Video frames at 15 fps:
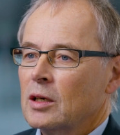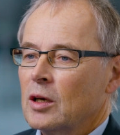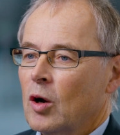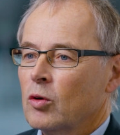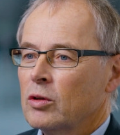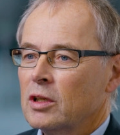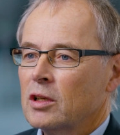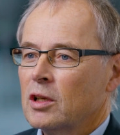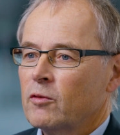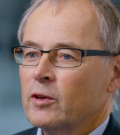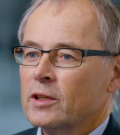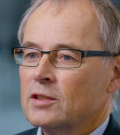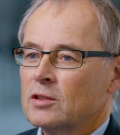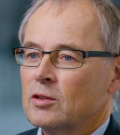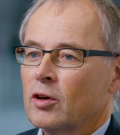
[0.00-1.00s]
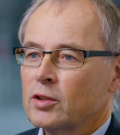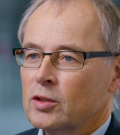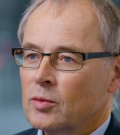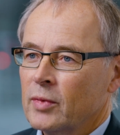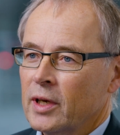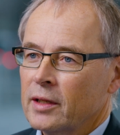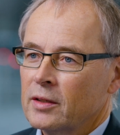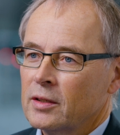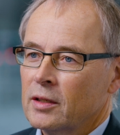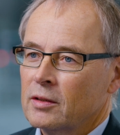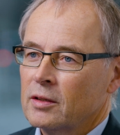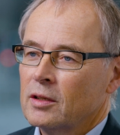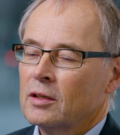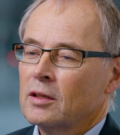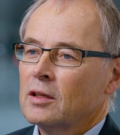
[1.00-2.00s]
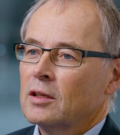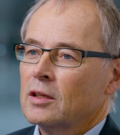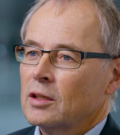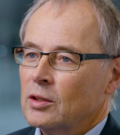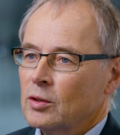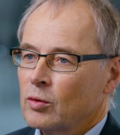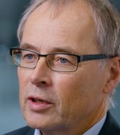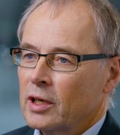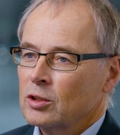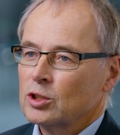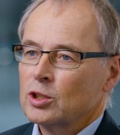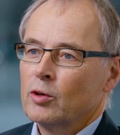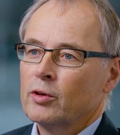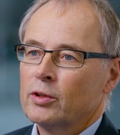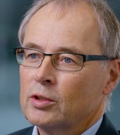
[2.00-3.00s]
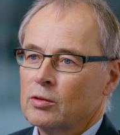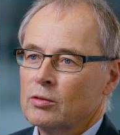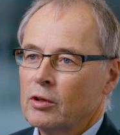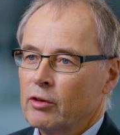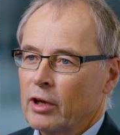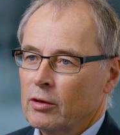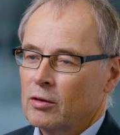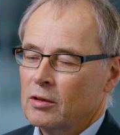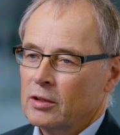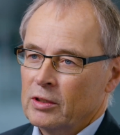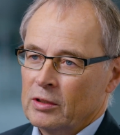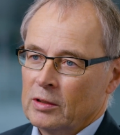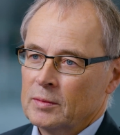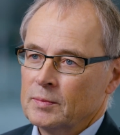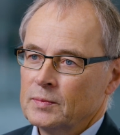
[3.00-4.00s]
Only if it's documented, you can show it to the regulator.